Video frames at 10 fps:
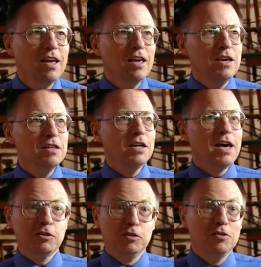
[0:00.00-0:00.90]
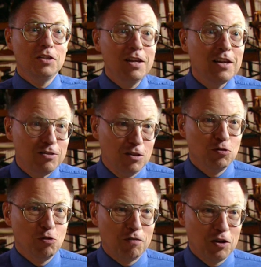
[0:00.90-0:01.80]
Ely actually did hit the
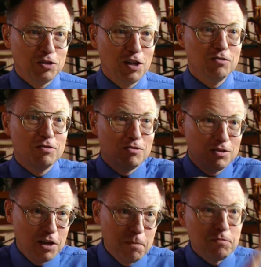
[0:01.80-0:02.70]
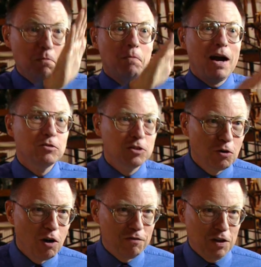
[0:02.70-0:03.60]
surface and skipped and bounced
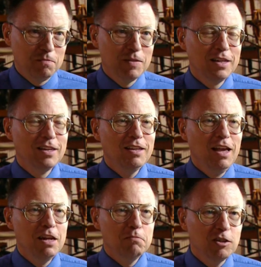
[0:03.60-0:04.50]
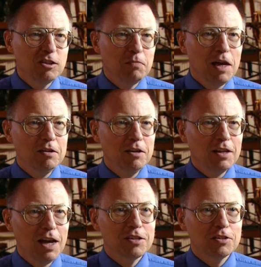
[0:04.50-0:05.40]
off it. And it must have been a
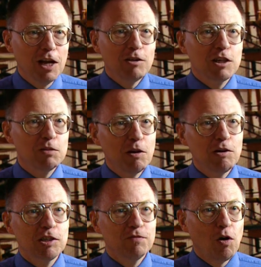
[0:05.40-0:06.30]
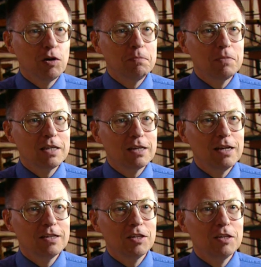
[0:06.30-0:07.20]
kind of scary experience for him
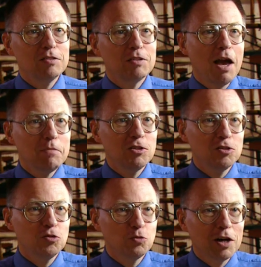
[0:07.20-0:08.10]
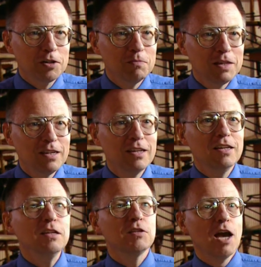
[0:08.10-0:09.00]
because he damaged his rudder,
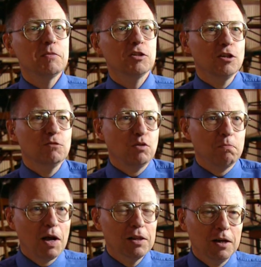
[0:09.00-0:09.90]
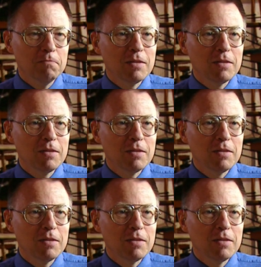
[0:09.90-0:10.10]
he damaged his propeller,